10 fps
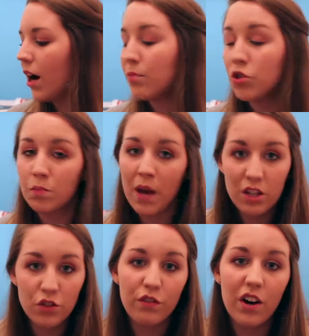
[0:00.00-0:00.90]
I'm just
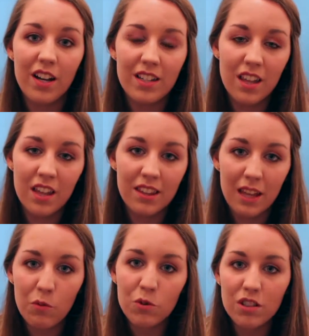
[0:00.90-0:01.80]
petrified
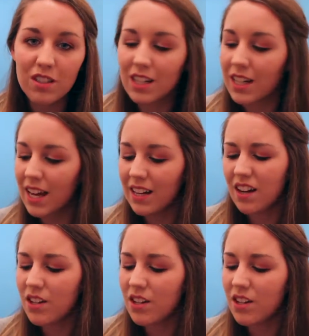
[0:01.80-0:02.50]
that water's going to get in.